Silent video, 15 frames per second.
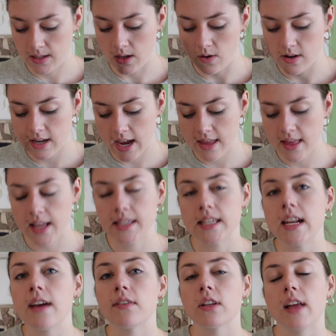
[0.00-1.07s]
So again, that's
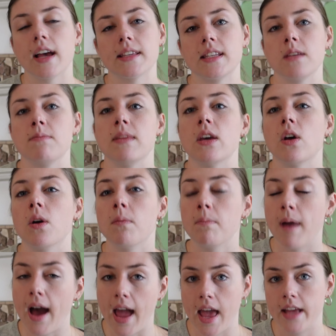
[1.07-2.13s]
An Everlasting Meal
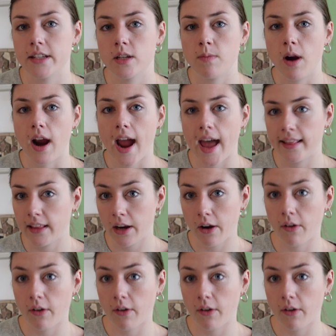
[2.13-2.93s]
by Tamar Adler.